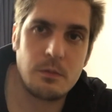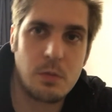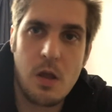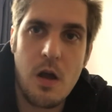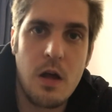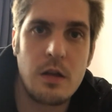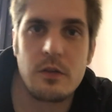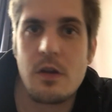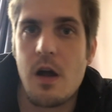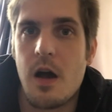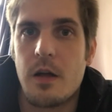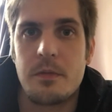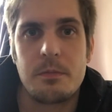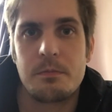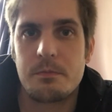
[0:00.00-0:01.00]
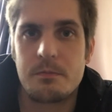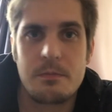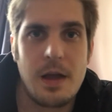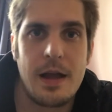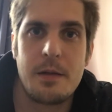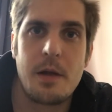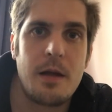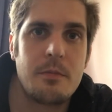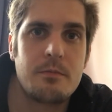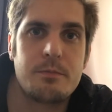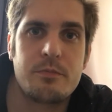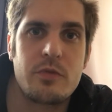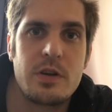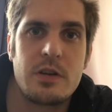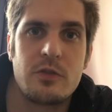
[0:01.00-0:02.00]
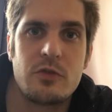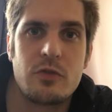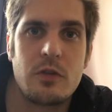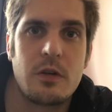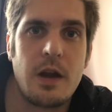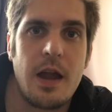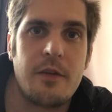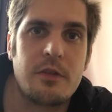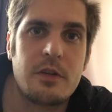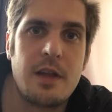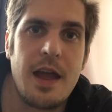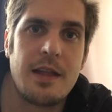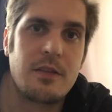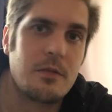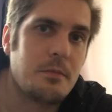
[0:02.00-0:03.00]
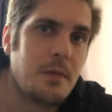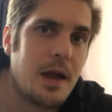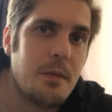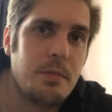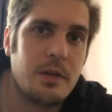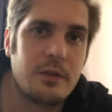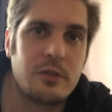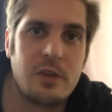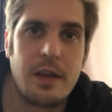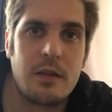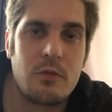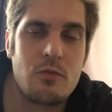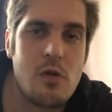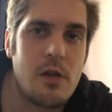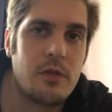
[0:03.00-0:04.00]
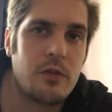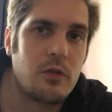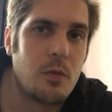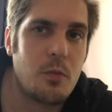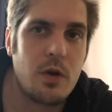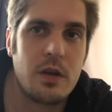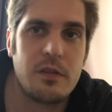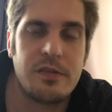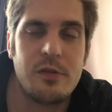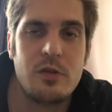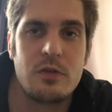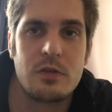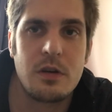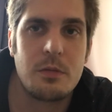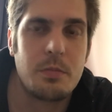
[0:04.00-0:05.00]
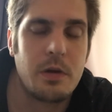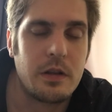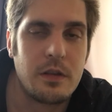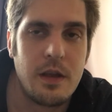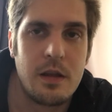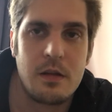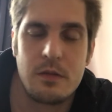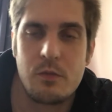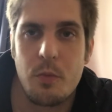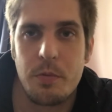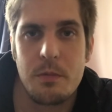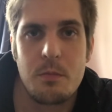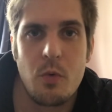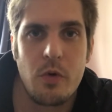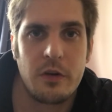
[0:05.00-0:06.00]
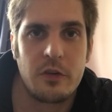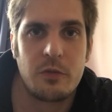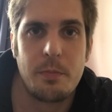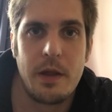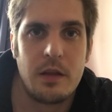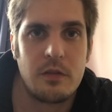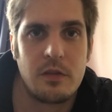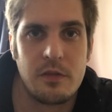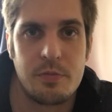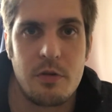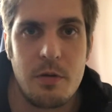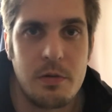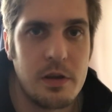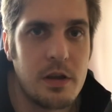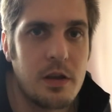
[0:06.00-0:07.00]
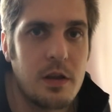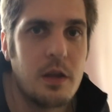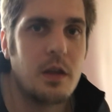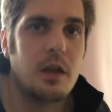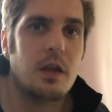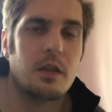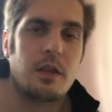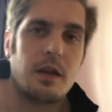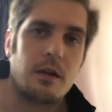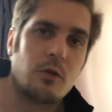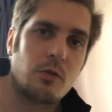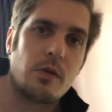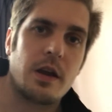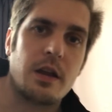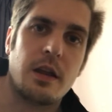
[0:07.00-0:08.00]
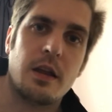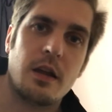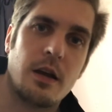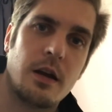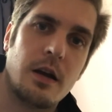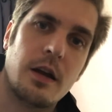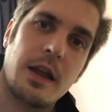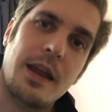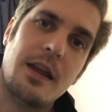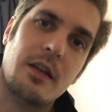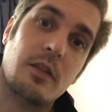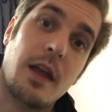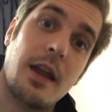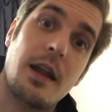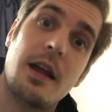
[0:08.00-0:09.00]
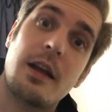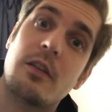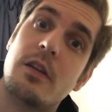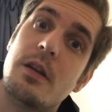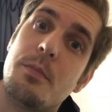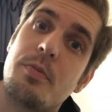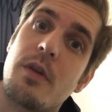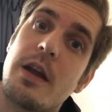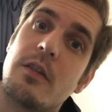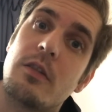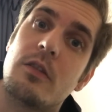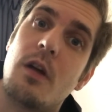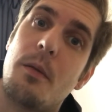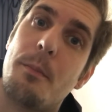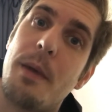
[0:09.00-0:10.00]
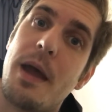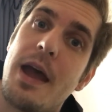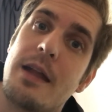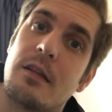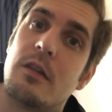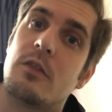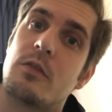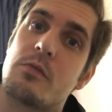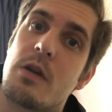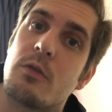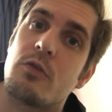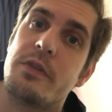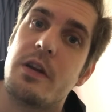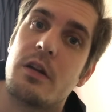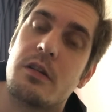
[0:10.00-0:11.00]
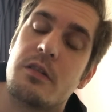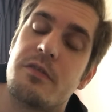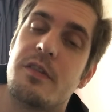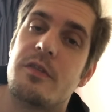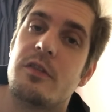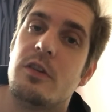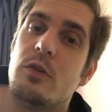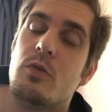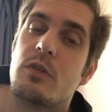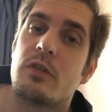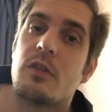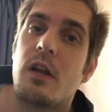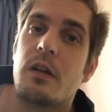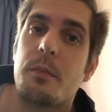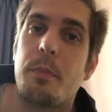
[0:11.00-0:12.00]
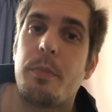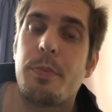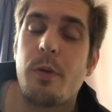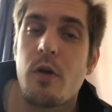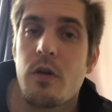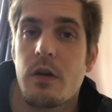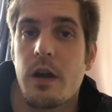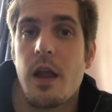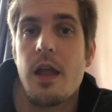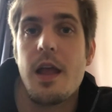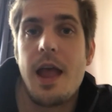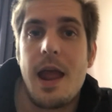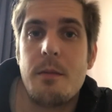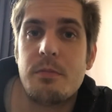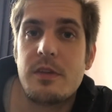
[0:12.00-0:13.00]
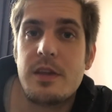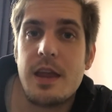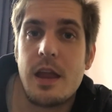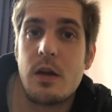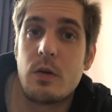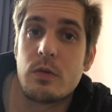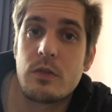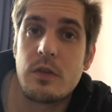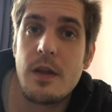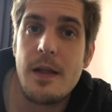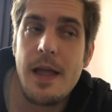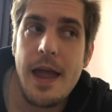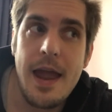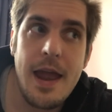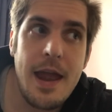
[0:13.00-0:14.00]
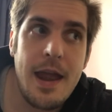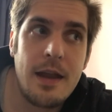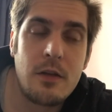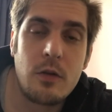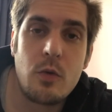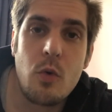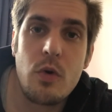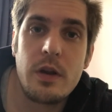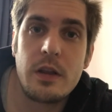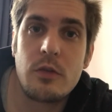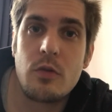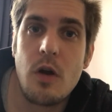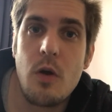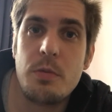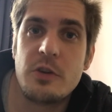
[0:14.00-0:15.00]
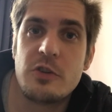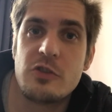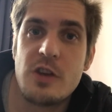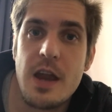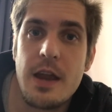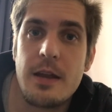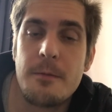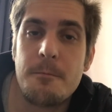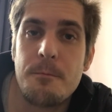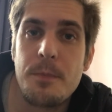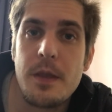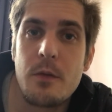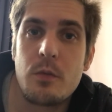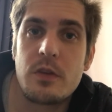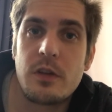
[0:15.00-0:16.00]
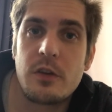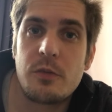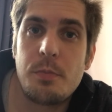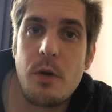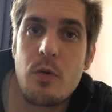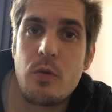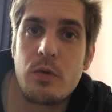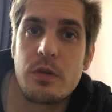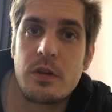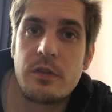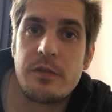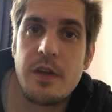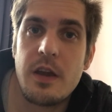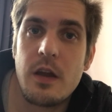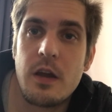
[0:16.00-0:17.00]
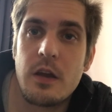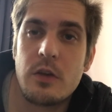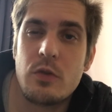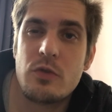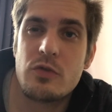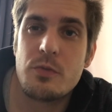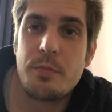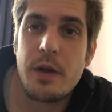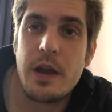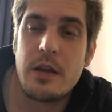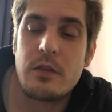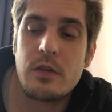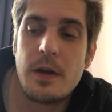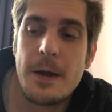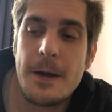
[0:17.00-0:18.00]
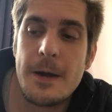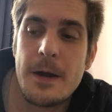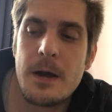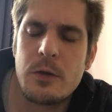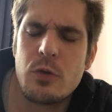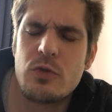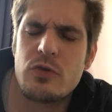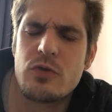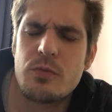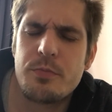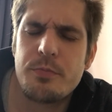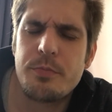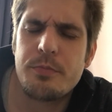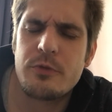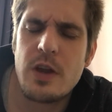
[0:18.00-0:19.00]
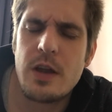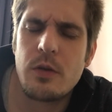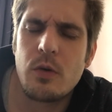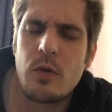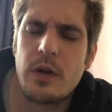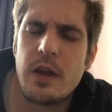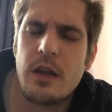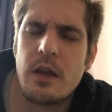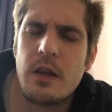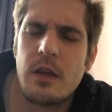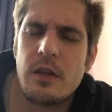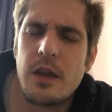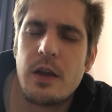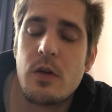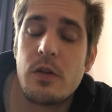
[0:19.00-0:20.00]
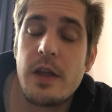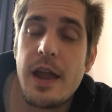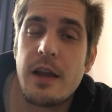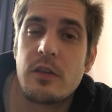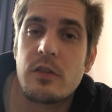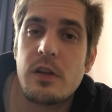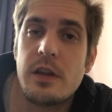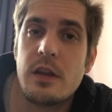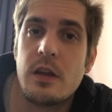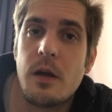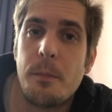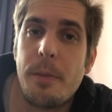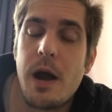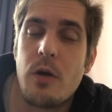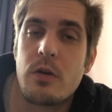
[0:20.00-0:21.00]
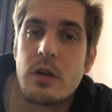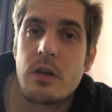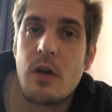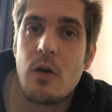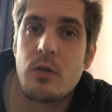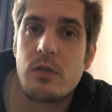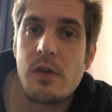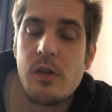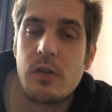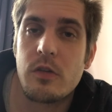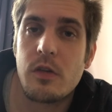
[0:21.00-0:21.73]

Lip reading: gone is gone. I'm pretty sure after that there might be a second run somewhere in the future, but then it will be more expensive probably than it already is. And actually the price is not bad. It's around $350 per empty hilt. And according to Obi Shane, which I spoke on his YouTube page, they're gonna actually powder coat